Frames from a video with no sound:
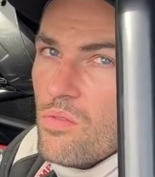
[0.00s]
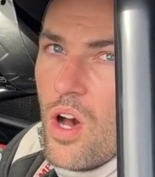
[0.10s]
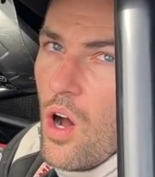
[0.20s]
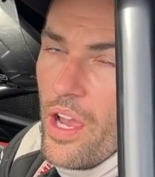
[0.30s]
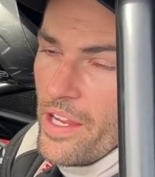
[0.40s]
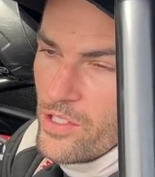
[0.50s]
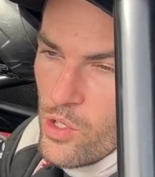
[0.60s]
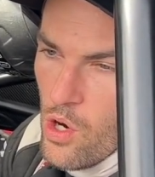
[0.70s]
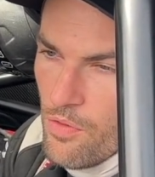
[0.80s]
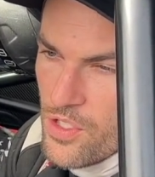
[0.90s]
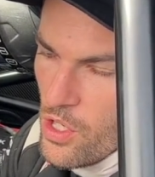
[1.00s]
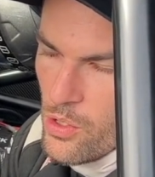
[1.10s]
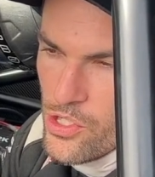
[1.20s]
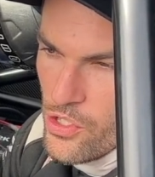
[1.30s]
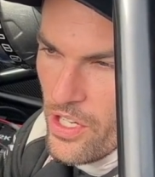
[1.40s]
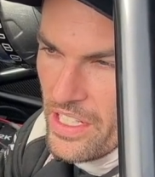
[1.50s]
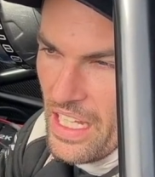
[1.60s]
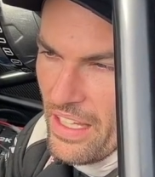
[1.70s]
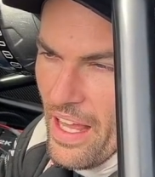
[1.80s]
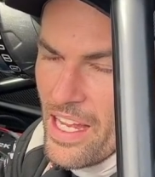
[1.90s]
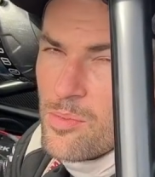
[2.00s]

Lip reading: No, it drove so straight that last